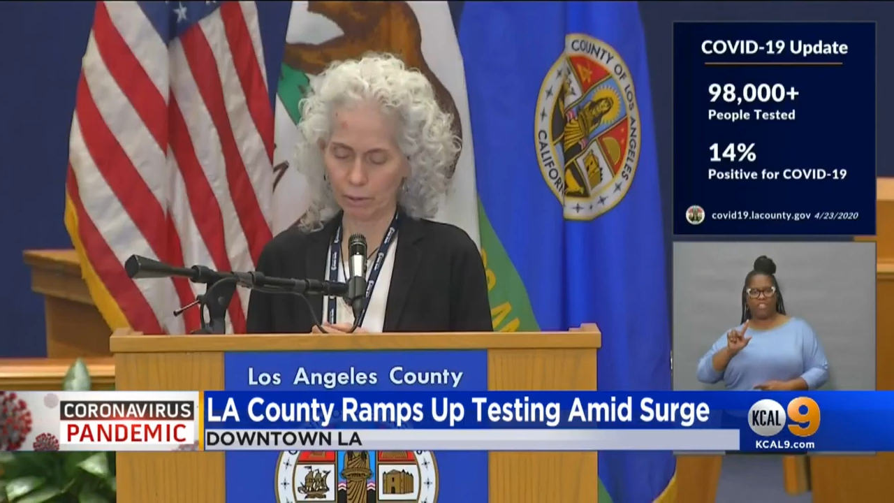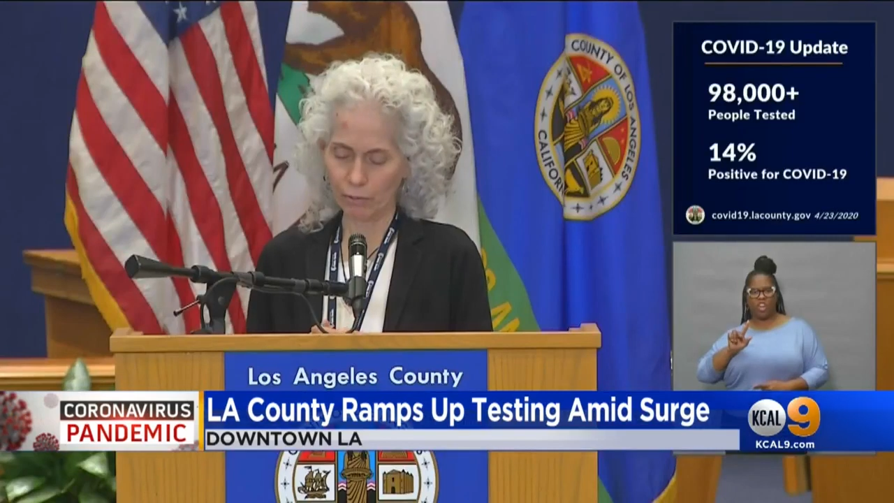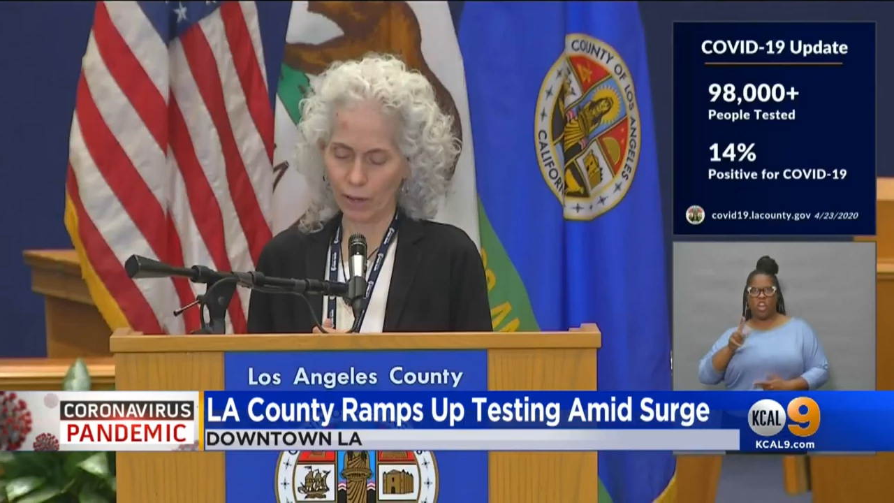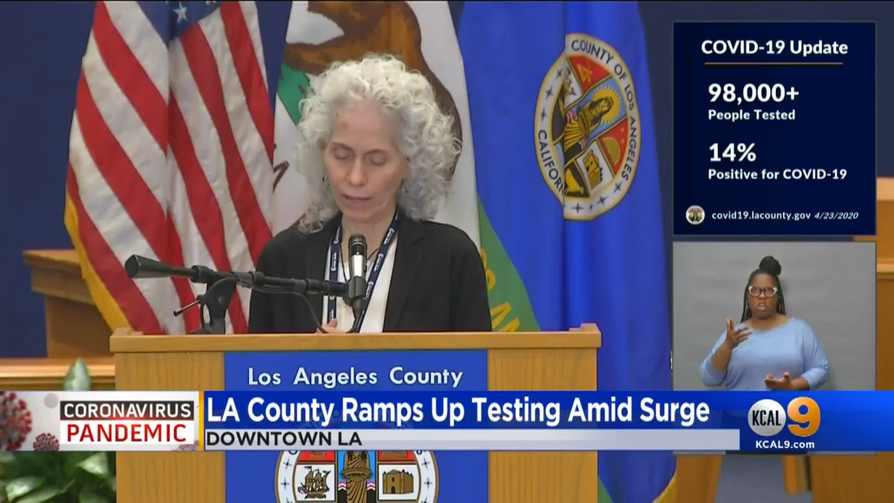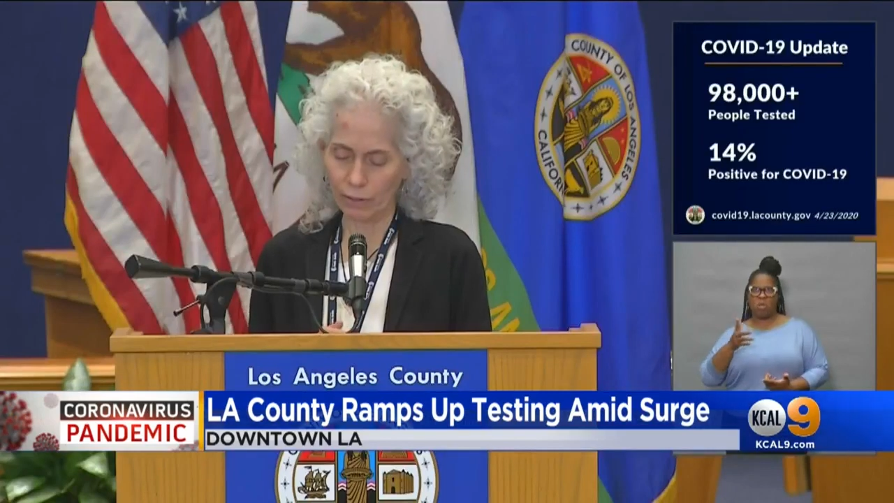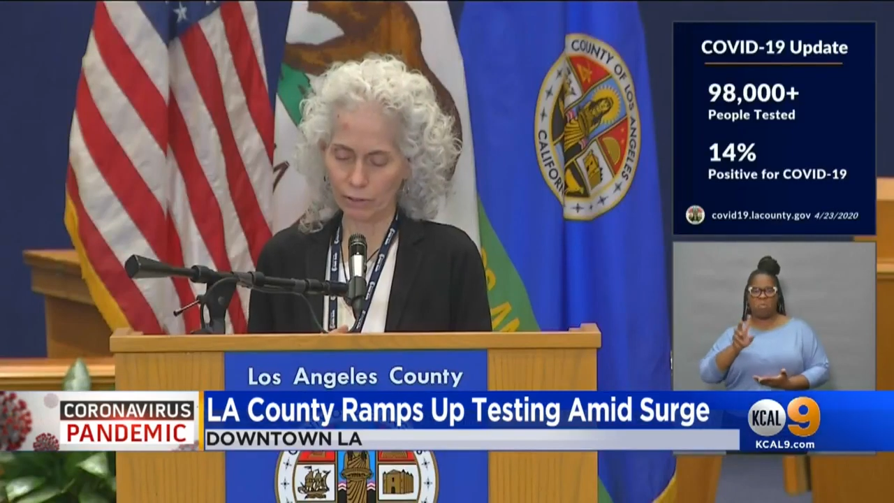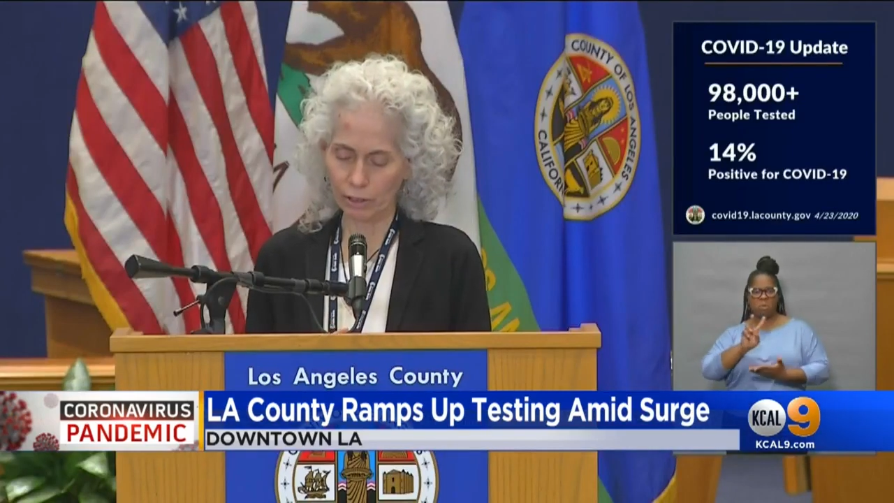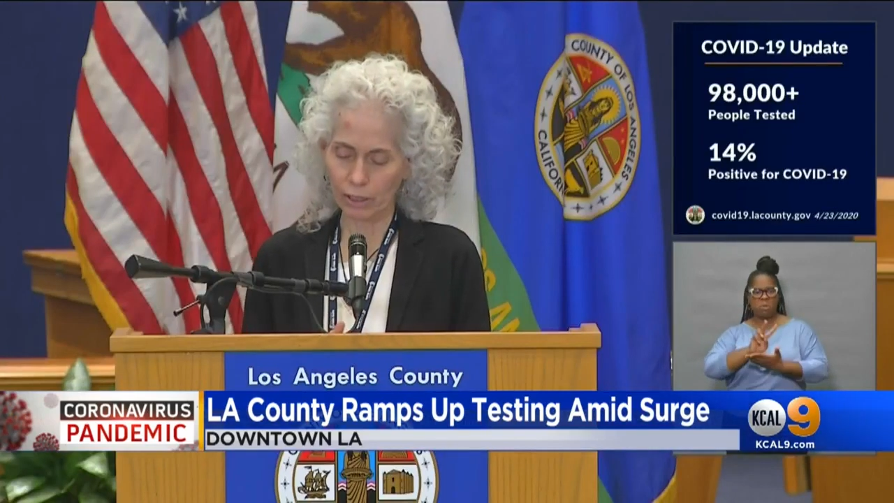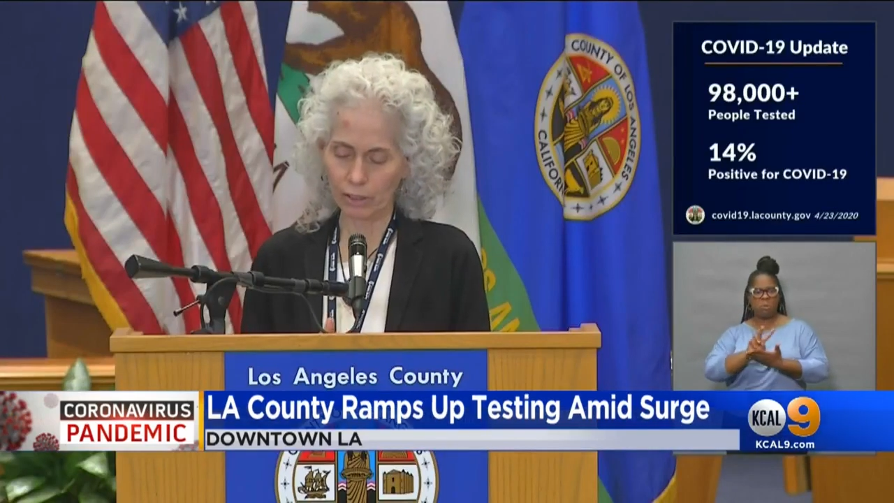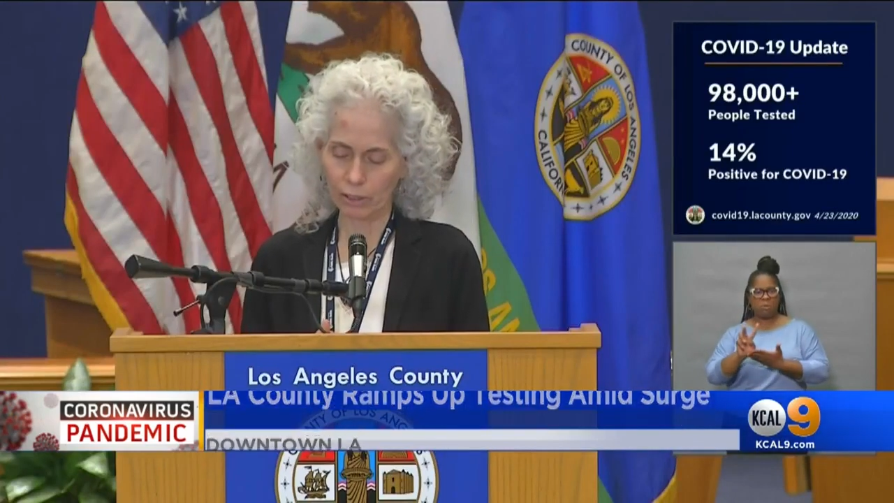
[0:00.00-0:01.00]
were five
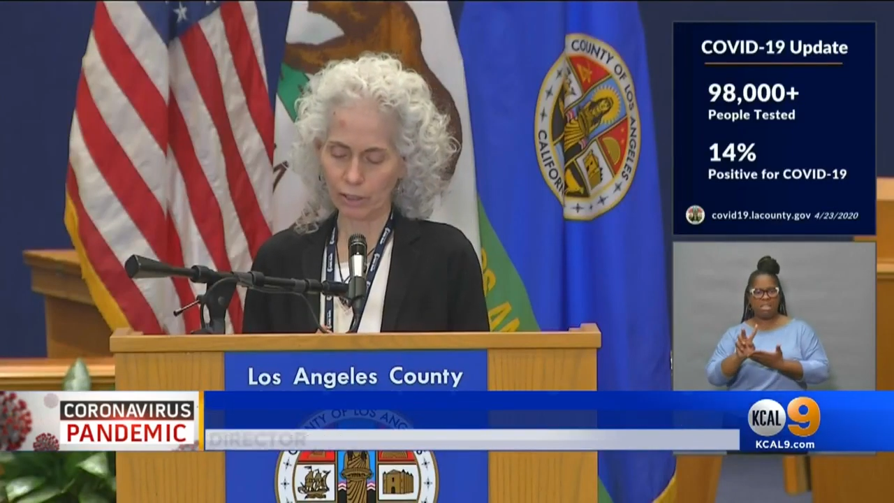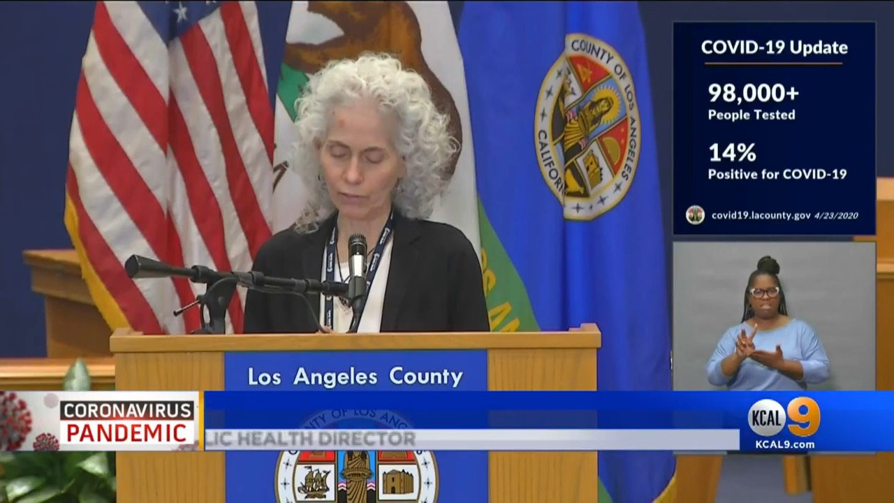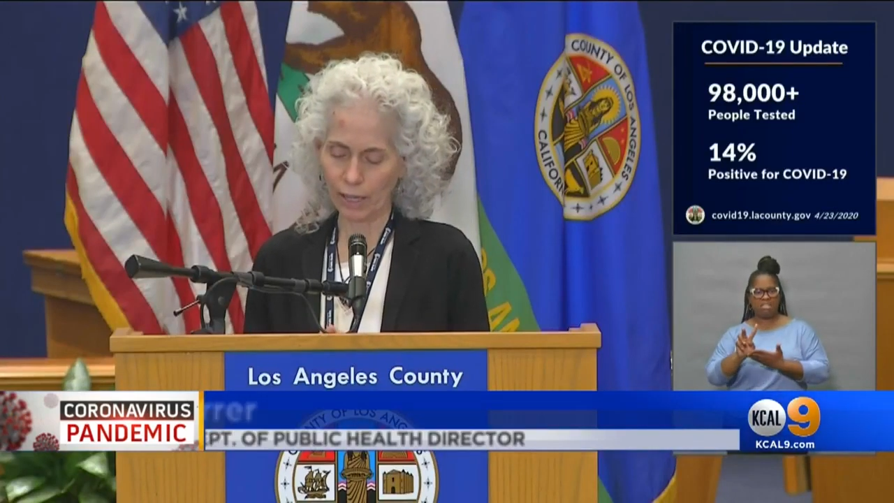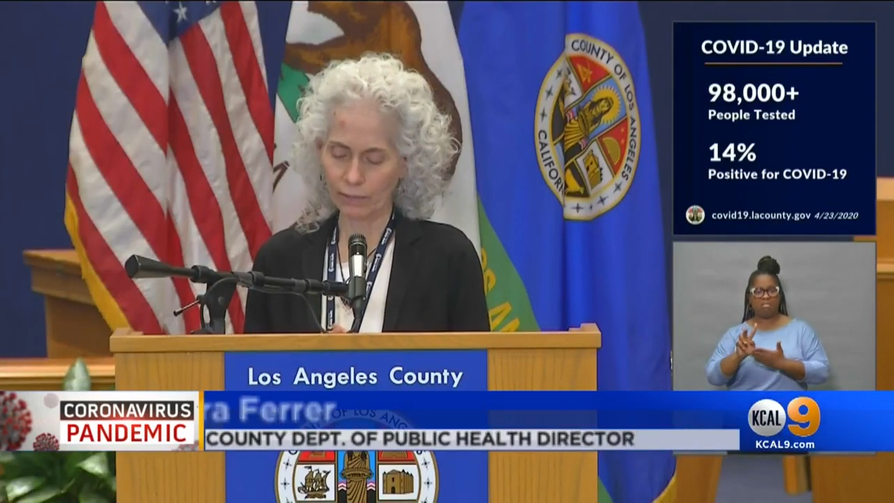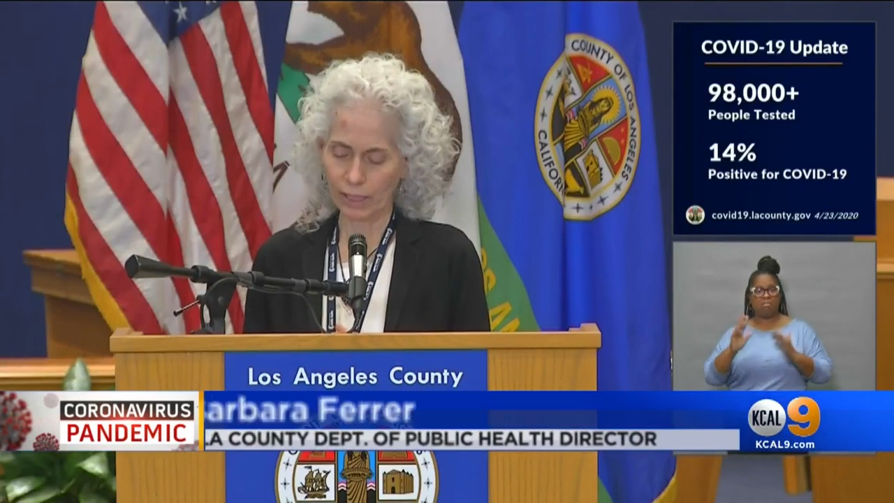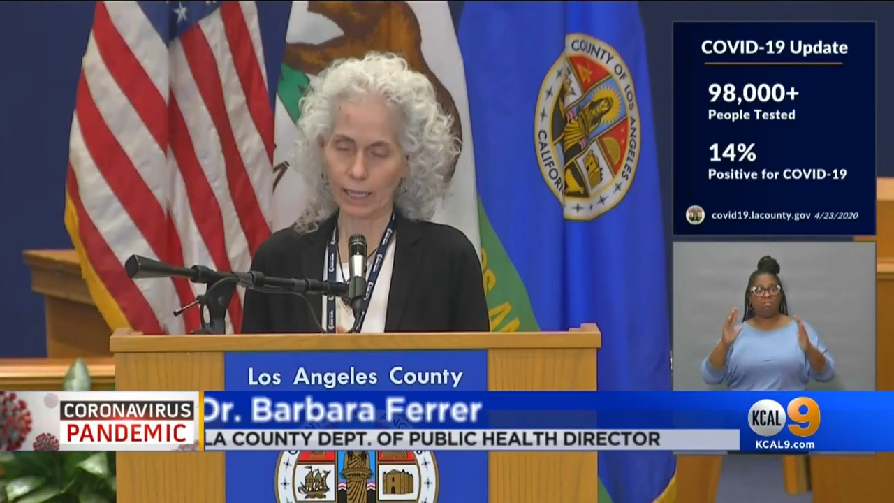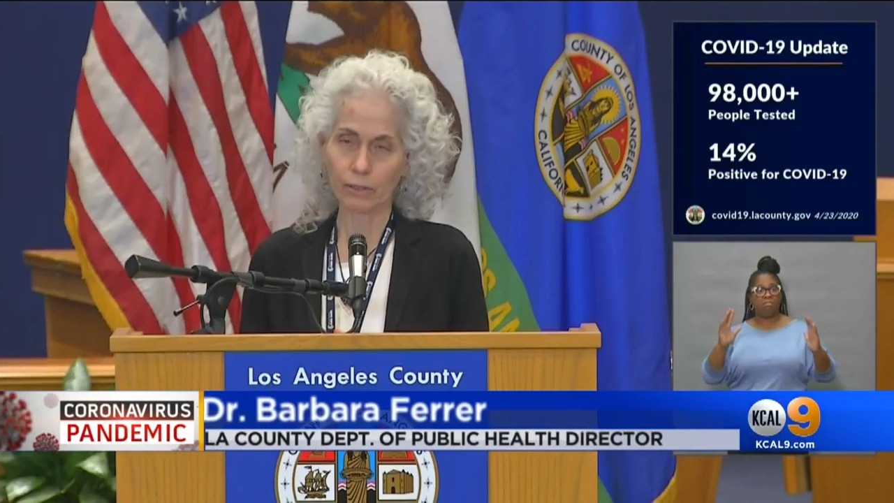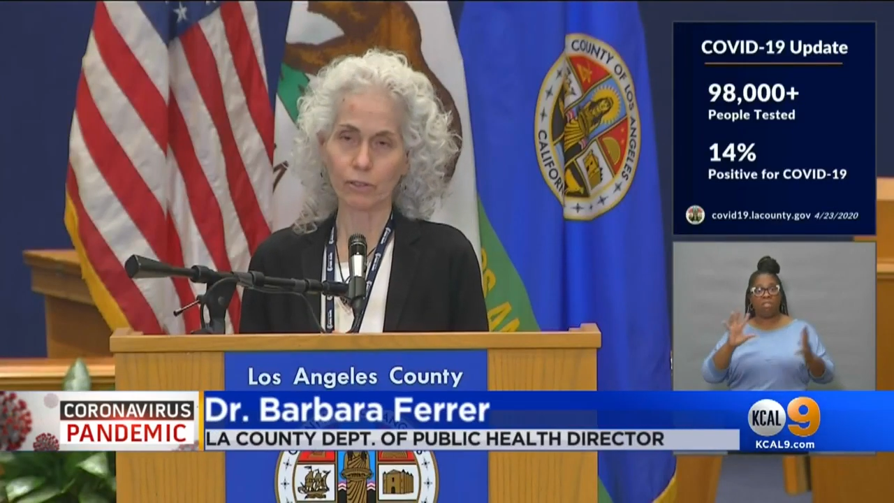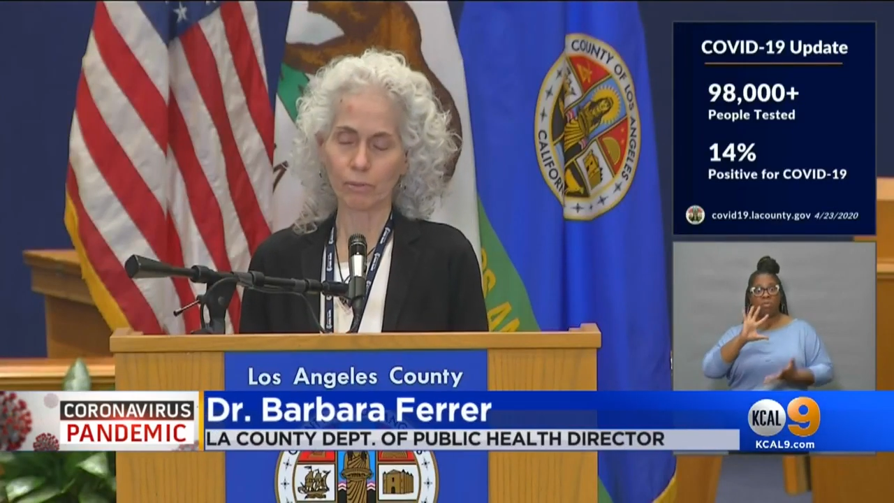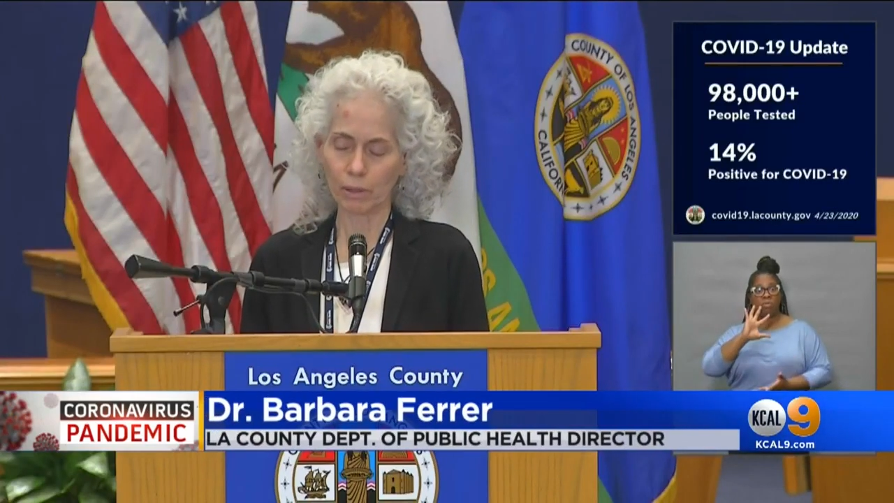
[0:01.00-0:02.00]
hundred thirty-five
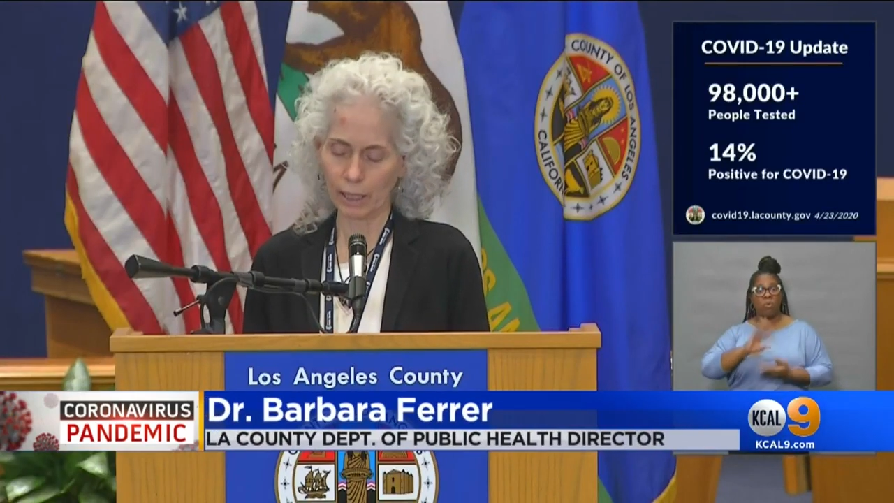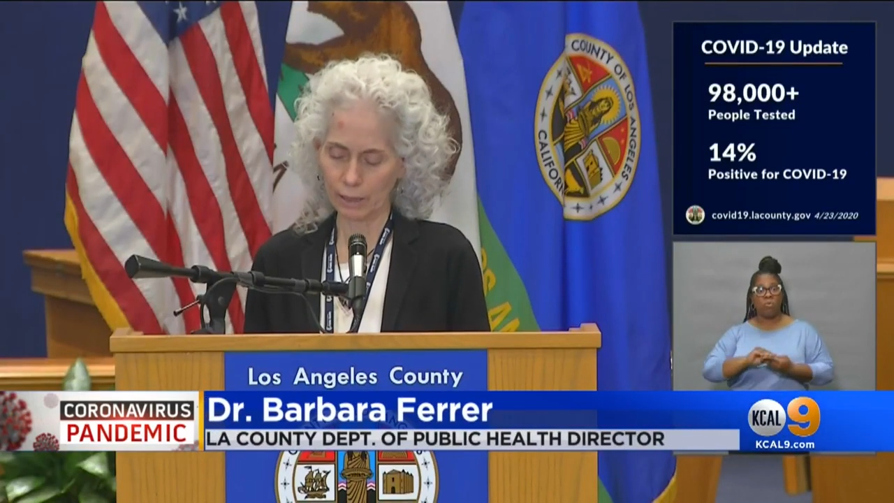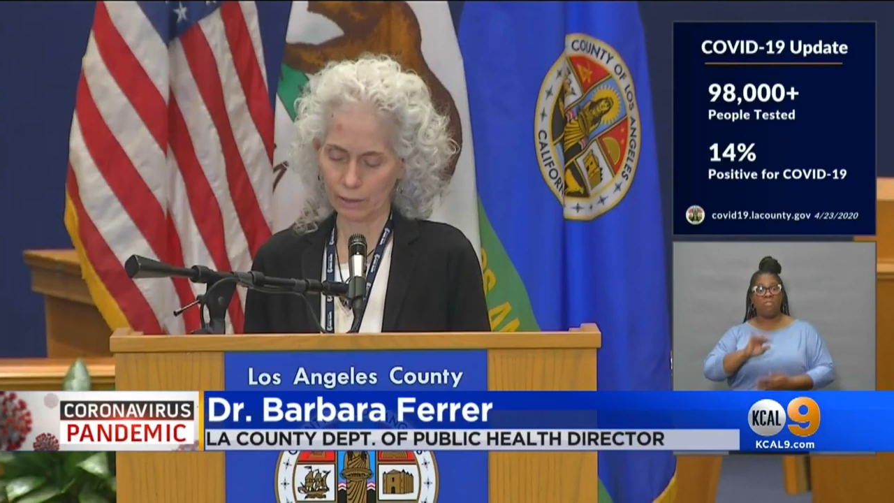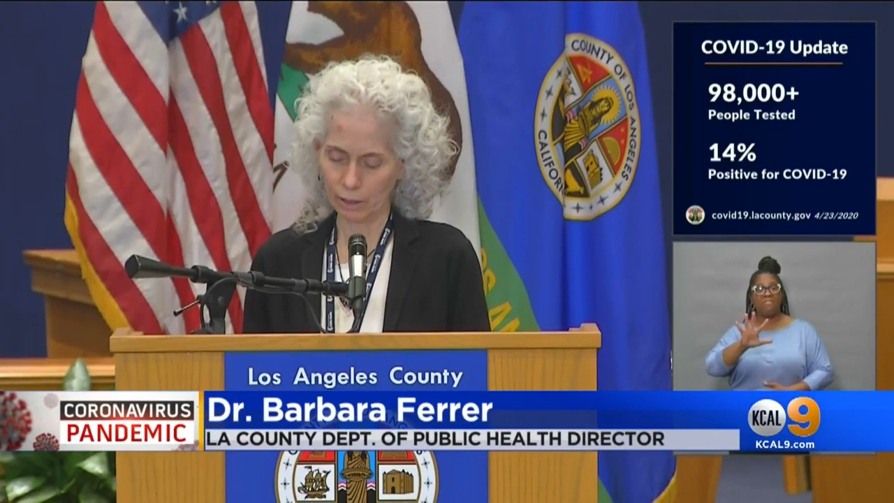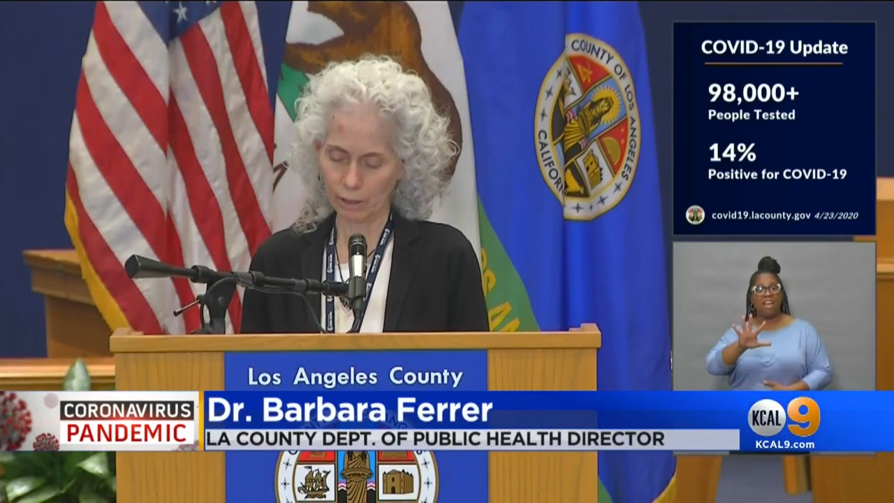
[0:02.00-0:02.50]
deaths related